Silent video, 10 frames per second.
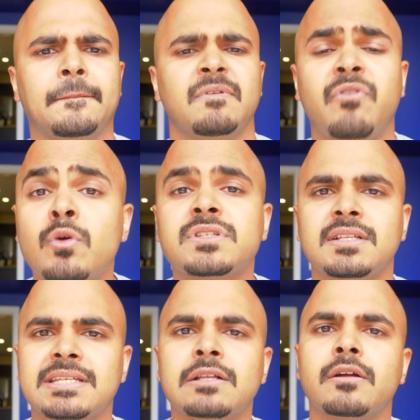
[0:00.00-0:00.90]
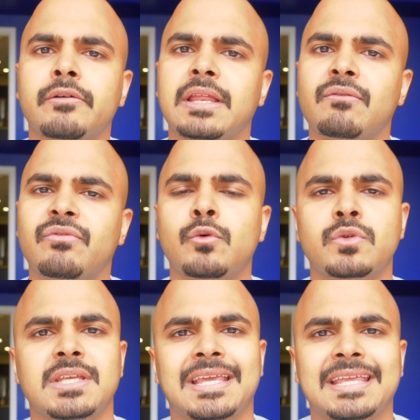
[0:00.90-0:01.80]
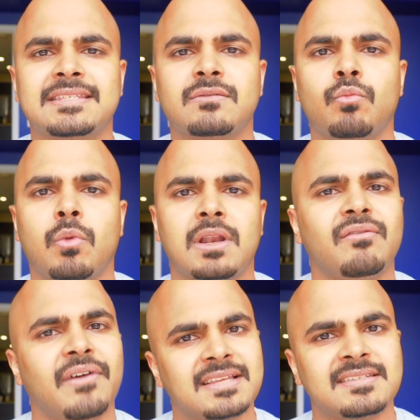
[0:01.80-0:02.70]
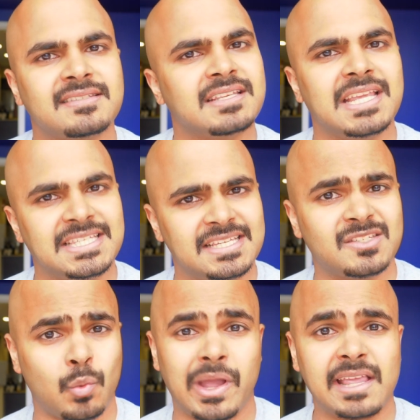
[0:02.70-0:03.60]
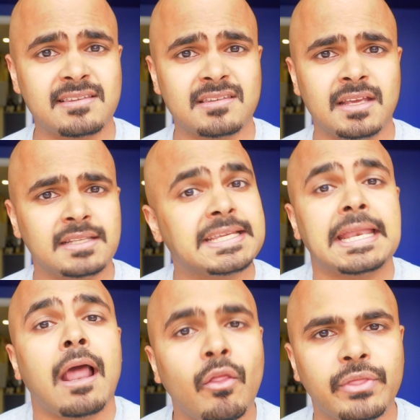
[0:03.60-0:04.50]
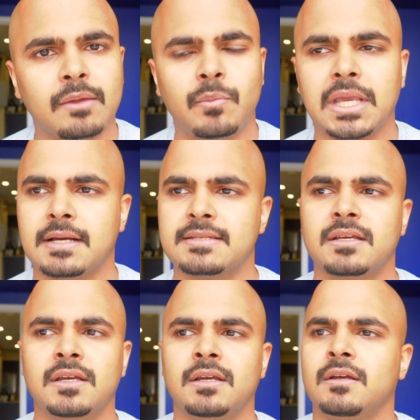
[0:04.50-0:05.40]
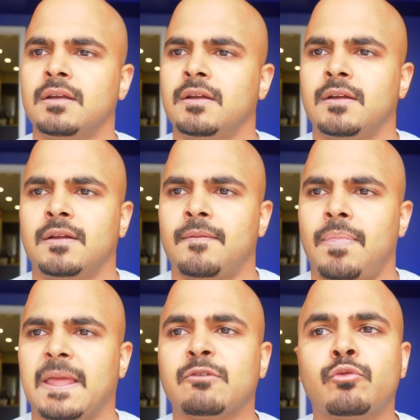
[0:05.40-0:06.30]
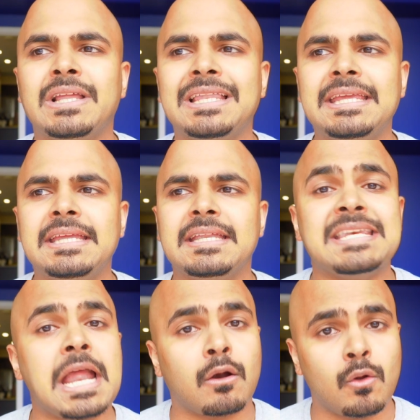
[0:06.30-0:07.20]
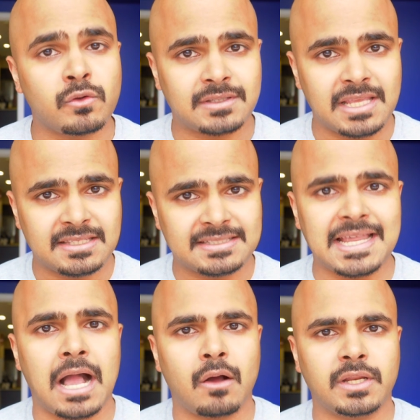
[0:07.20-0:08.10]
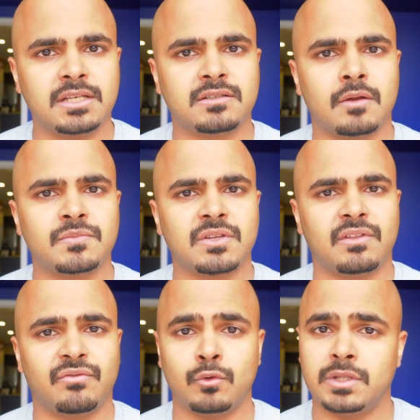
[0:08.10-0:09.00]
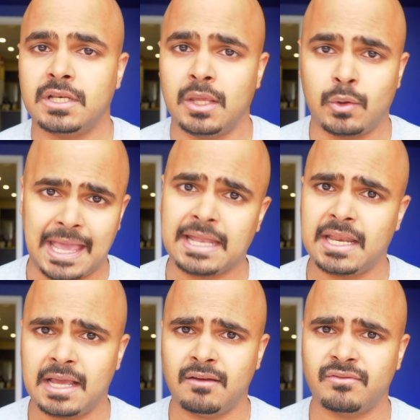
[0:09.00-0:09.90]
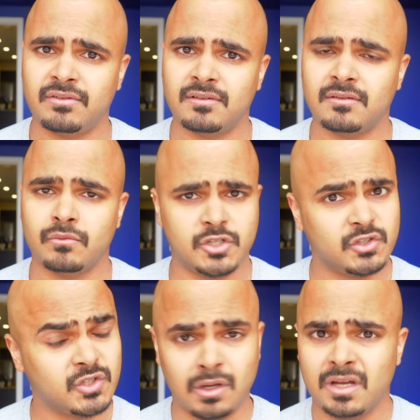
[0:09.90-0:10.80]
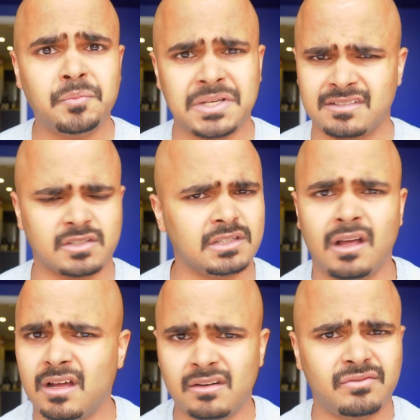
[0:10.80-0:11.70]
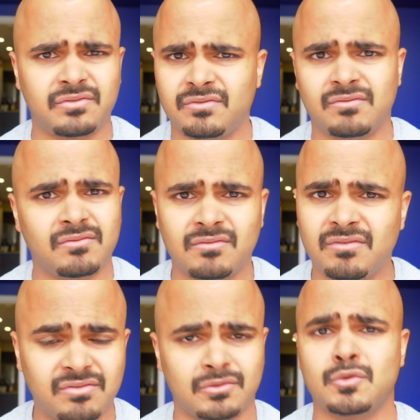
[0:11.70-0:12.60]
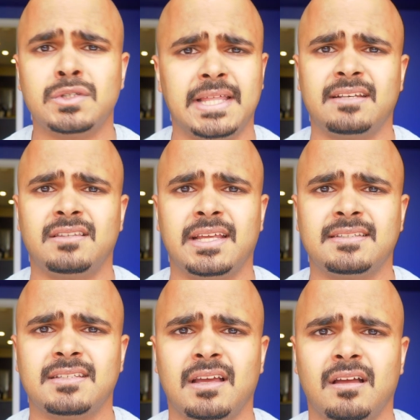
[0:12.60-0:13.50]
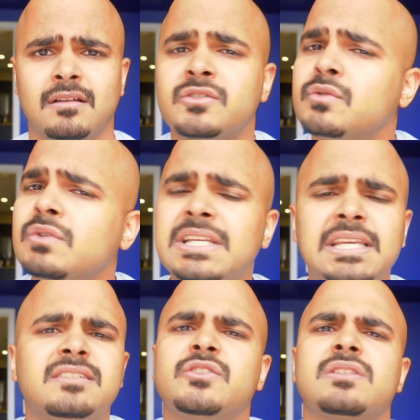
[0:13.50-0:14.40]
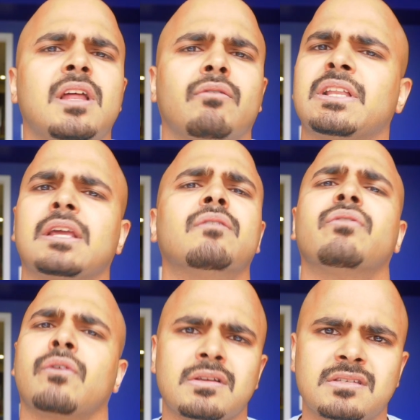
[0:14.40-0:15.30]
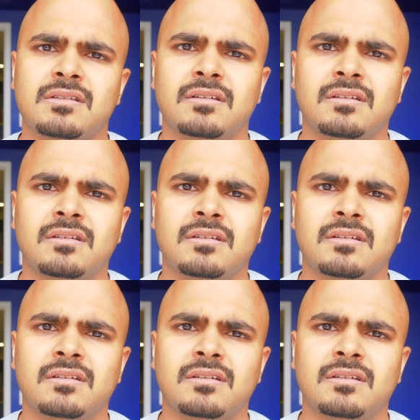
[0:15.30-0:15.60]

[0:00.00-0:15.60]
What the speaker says: focus on single ingredient foods. It's one of the fastest and easiest ways to get healthy, because it really narrows things down in terms of the food that you can have, which is good, because there's a lot of food that truly is just not really good for us.